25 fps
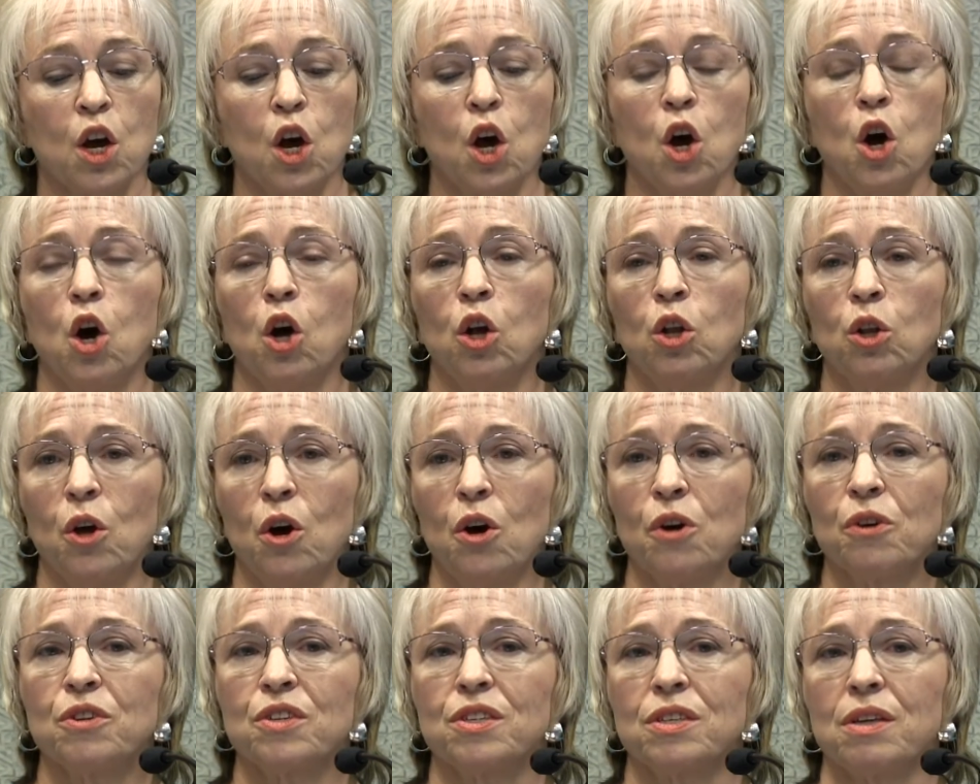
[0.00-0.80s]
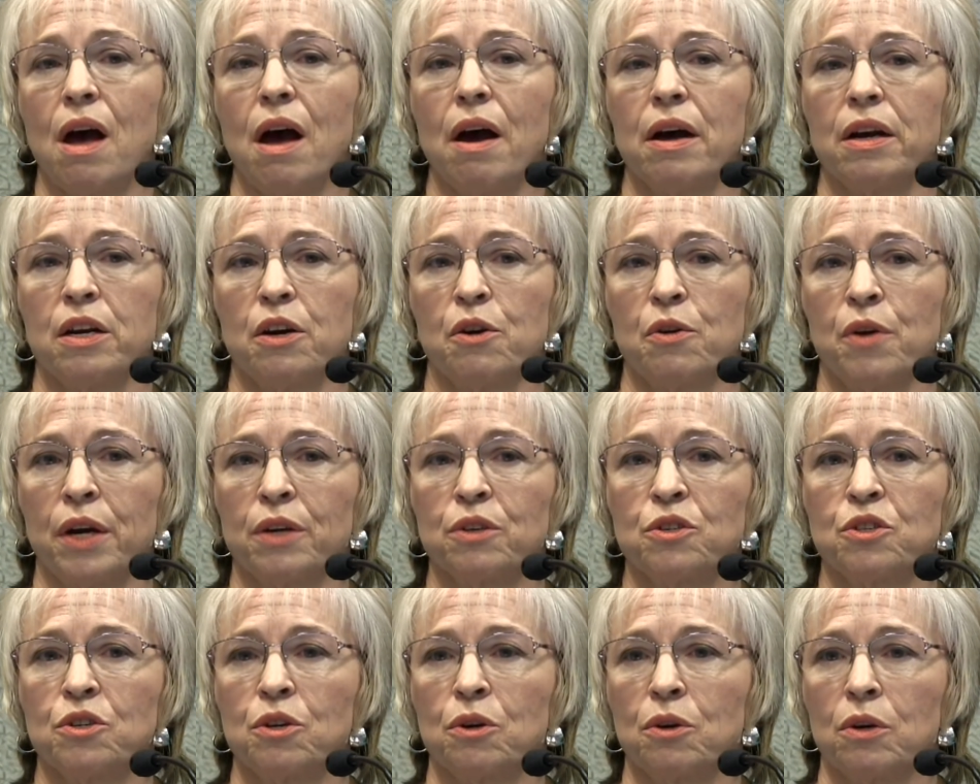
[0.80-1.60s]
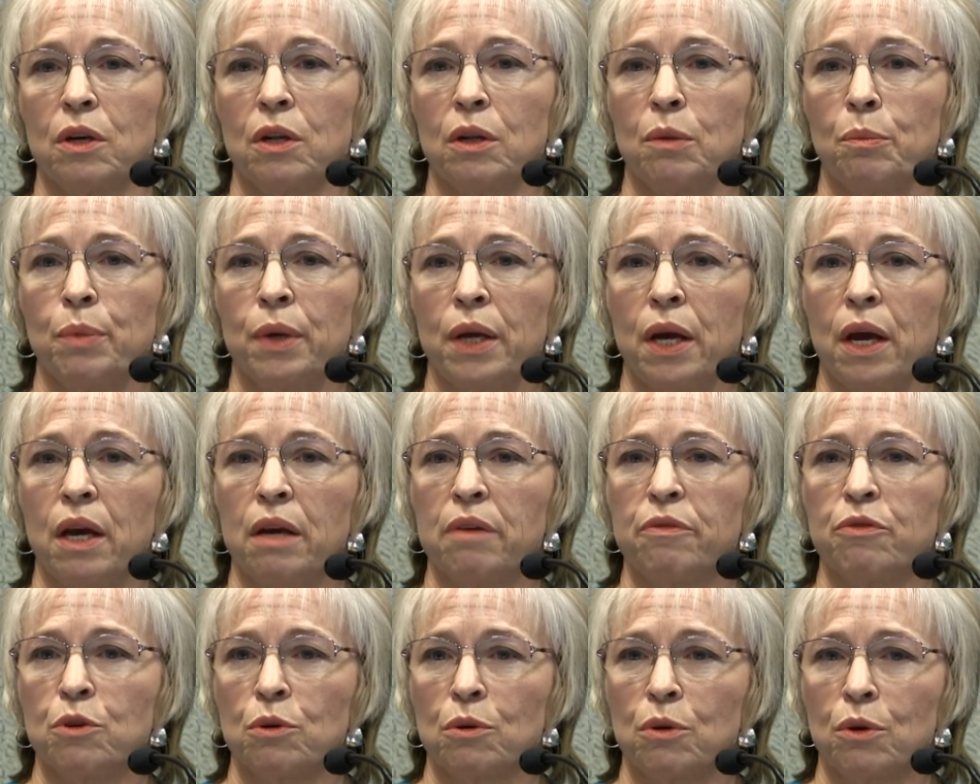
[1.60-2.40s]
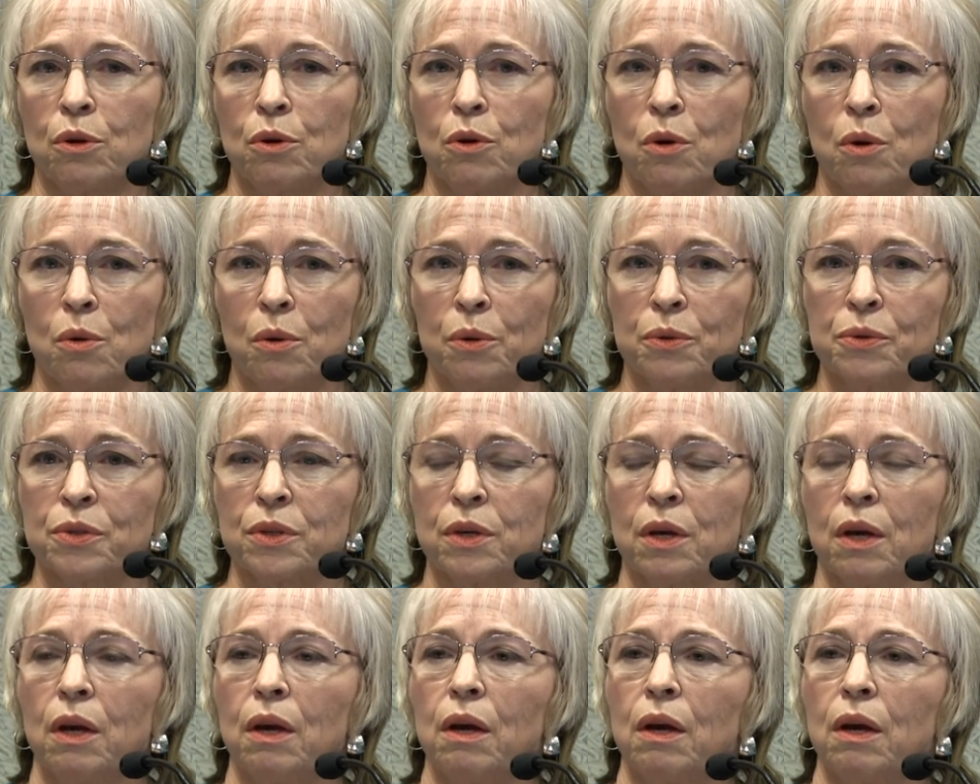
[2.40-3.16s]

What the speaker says: alongside our external and behavioral goals.